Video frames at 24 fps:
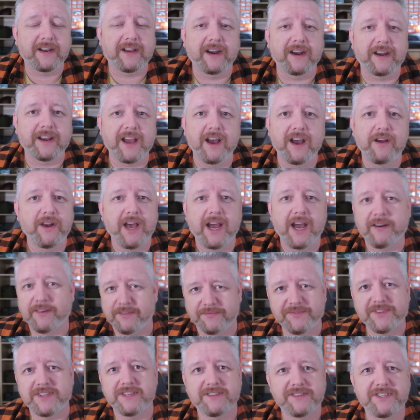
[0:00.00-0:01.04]
you kind of go like,
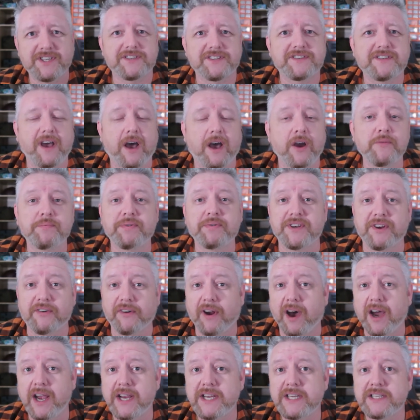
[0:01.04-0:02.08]
just open
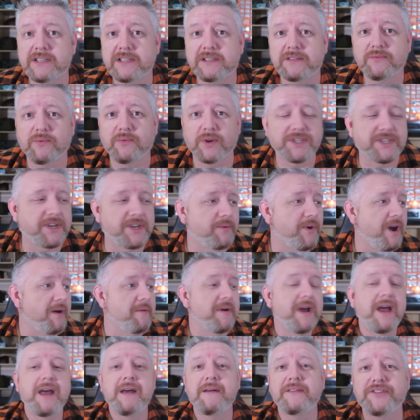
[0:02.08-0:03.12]
your eyes once in a
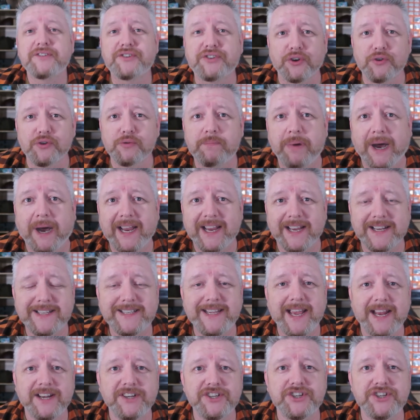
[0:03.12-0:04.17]
while. Do pay
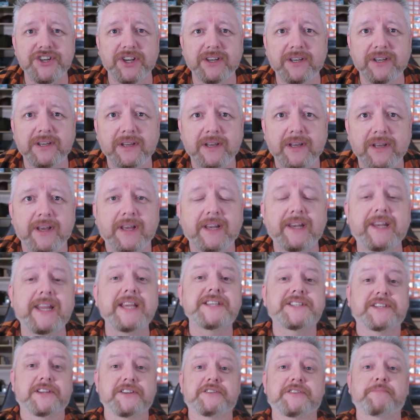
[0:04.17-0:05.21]
attention.
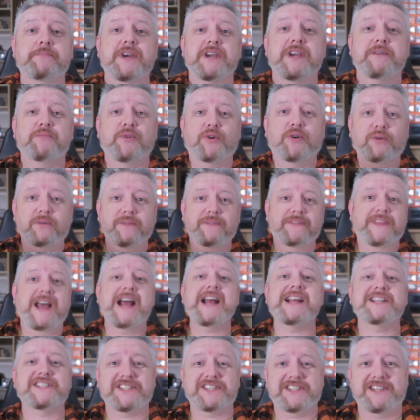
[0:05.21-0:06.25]
Listen to people.
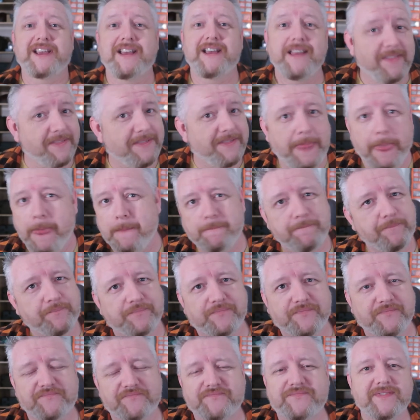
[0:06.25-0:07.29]
That's
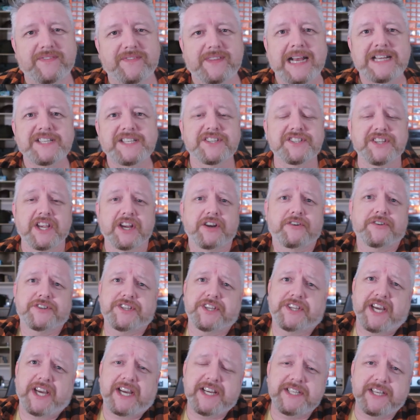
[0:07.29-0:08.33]
that's the secret
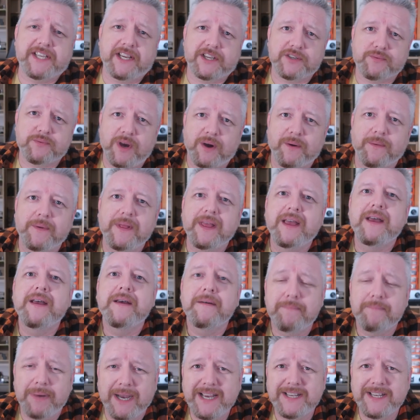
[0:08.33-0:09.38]
to dating as well.
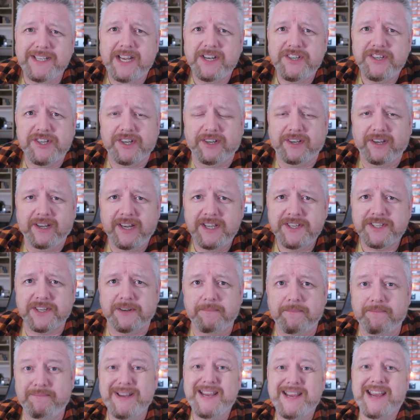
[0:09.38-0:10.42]
Pay attention.
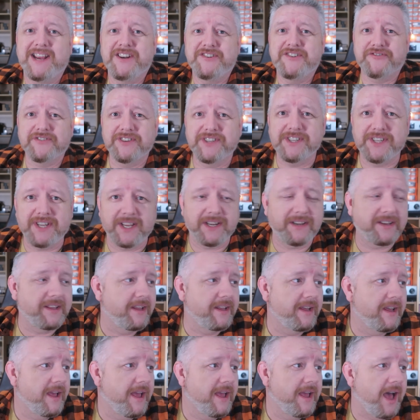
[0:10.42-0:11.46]
Listen. Be interested.
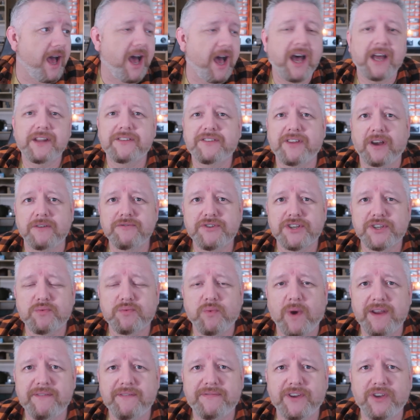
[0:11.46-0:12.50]
Uh, don't
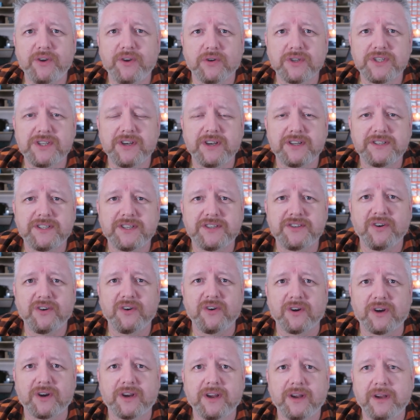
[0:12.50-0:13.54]
just wait for your turn to
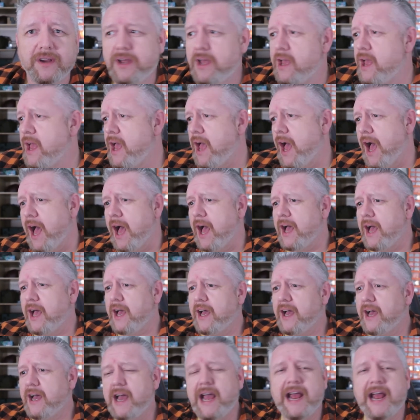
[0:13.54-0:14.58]
talk.
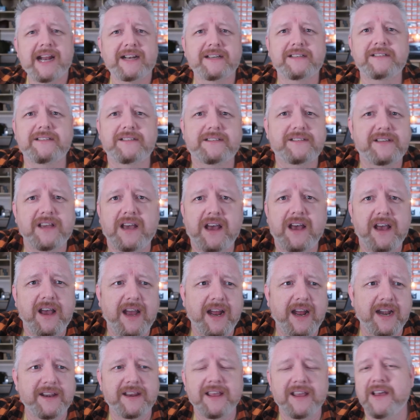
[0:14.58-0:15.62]
Uh, and uh,
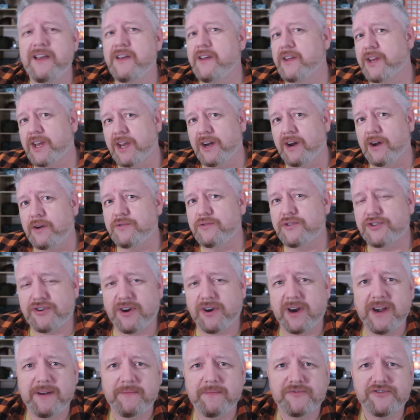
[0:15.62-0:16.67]
and you know
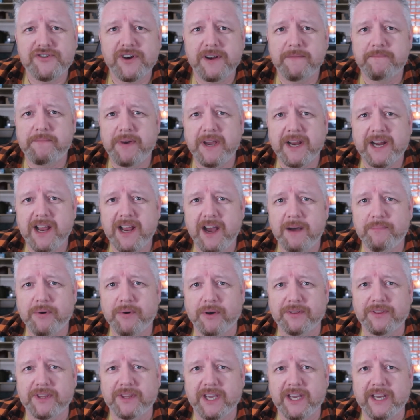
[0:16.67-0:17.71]
try and try and pick up
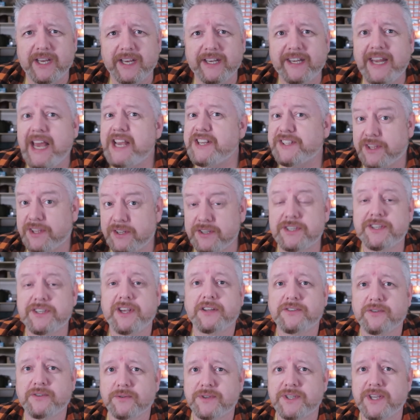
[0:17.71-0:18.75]
on the less than
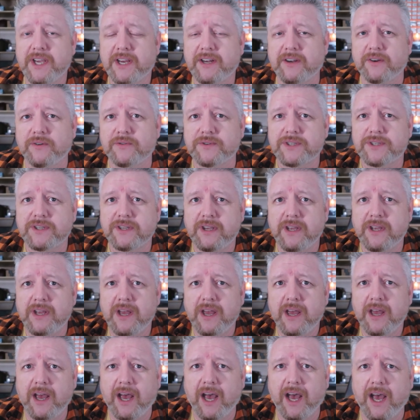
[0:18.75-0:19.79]
subtle signals
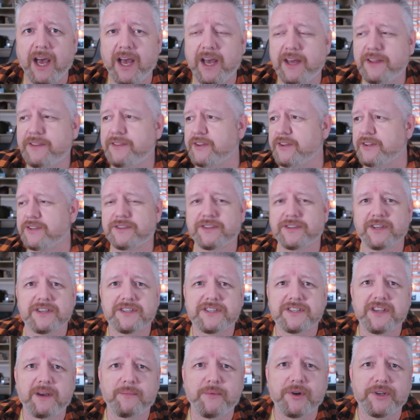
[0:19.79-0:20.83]
uh, that
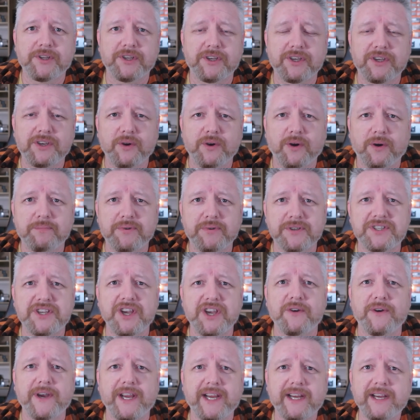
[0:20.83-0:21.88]
that someone that you're
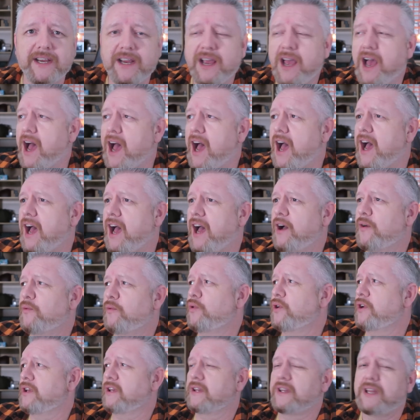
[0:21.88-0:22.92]
pursuing uh,
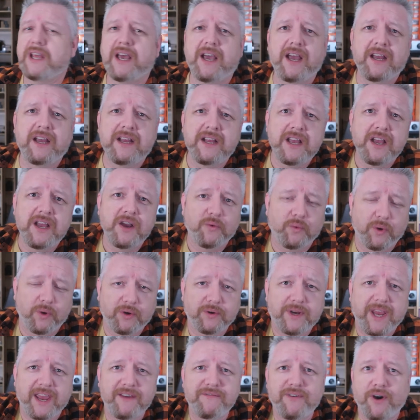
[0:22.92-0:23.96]
will uh,
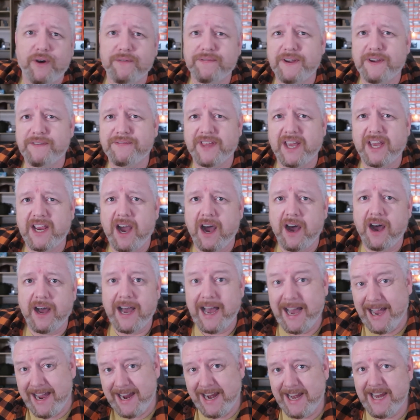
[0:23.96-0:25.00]
will give off if they
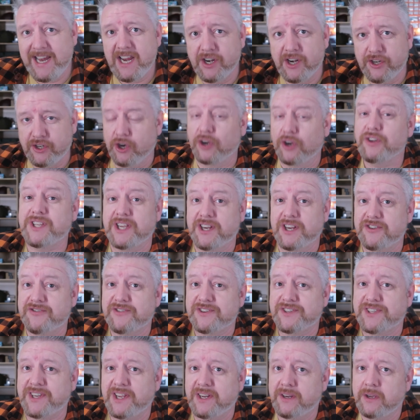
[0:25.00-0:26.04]
are a not
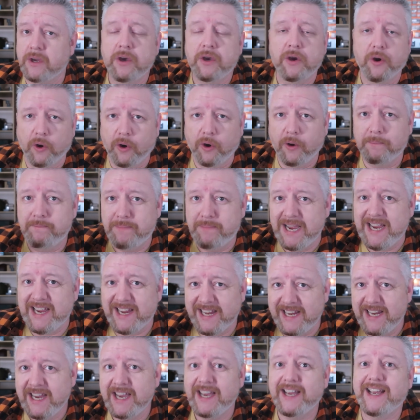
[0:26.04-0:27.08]
interested or
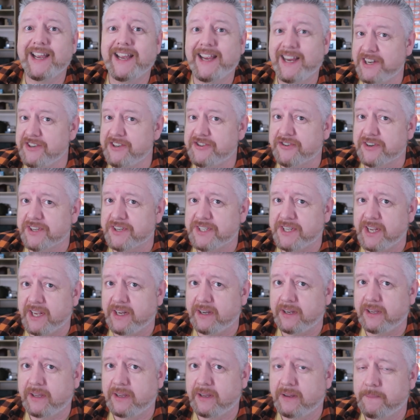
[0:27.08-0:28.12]
b
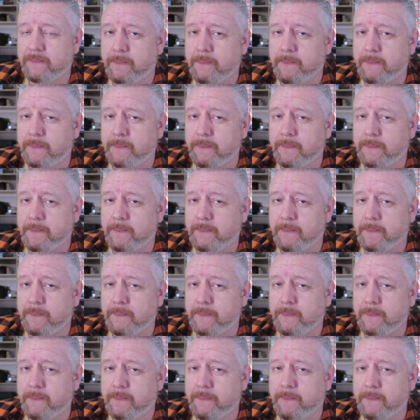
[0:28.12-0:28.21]
interested